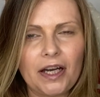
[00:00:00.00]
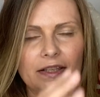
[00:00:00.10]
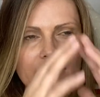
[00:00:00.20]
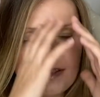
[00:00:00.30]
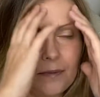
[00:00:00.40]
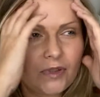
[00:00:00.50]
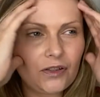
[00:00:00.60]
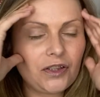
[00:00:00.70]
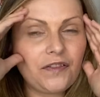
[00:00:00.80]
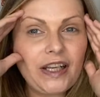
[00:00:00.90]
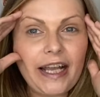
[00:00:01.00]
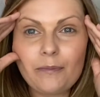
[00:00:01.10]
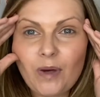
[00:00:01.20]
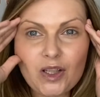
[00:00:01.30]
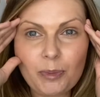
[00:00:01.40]
And sometimes you think it
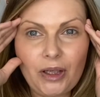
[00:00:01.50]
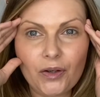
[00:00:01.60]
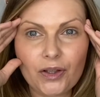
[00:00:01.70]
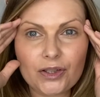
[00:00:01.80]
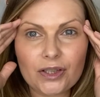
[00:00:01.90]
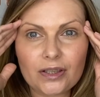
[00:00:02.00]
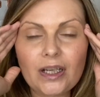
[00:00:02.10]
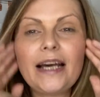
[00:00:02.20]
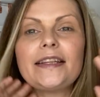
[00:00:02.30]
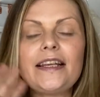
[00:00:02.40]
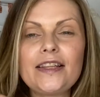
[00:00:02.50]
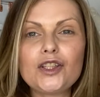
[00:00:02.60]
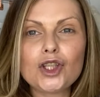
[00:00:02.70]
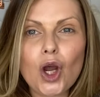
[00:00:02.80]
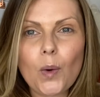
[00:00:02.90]
must be God. Like th there's
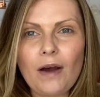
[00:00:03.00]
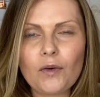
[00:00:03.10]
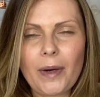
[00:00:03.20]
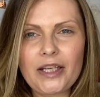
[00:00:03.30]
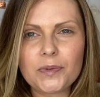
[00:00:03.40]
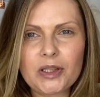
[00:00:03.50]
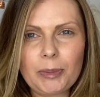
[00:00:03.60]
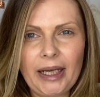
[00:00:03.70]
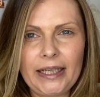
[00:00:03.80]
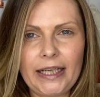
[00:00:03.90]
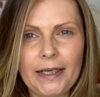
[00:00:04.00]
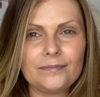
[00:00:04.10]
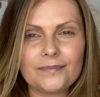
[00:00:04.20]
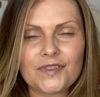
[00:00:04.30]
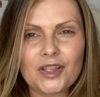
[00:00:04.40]
no other way to explain it.
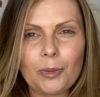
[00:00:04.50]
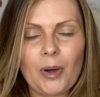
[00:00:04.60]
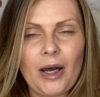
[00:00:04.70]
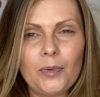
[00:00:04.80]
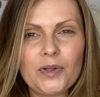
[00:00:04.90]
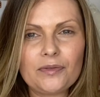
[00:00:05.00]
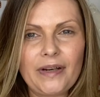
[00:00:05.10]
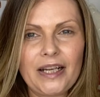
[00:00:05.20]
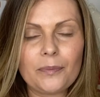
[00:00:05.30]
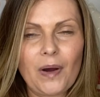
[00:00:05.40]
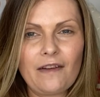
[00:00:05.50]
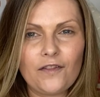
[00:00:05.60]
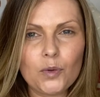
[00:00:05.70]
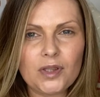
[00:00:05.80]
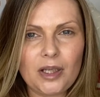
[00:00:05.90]
So the Bible is written by
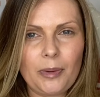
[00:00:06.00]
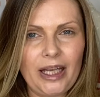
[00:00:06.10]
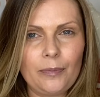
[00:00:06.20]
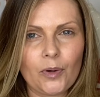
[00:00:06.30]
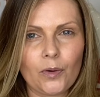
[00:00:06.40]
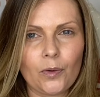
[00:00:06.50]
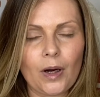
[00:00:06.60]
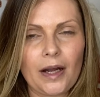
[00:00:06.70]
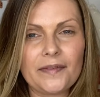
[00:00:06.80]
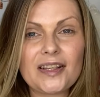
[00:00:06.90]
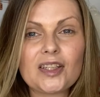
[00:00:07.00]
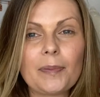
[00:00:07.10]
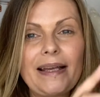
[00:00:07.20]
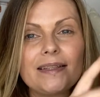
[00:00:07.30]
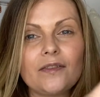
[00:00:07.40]
40 people over the
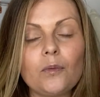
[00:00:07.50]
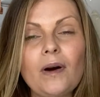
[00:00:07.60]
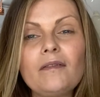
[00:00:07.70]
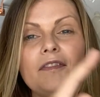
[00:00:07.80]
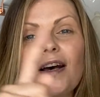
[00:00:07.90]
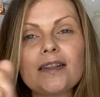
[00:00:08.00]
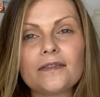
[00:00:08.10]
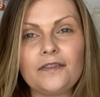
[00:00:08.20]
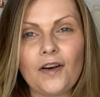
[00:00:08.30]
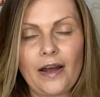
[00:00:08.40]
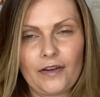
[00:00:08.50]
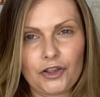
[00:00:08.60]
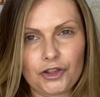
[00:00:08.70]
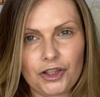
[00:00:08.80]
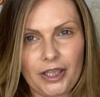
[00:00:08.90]
space of
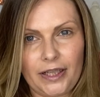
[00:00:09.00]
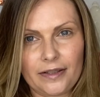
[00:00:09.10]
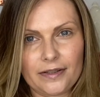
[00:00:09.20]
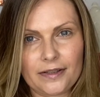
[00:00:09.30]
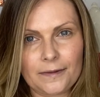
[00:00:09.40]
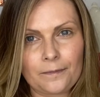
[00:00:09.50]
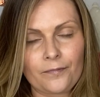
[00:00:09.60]
1,500 years.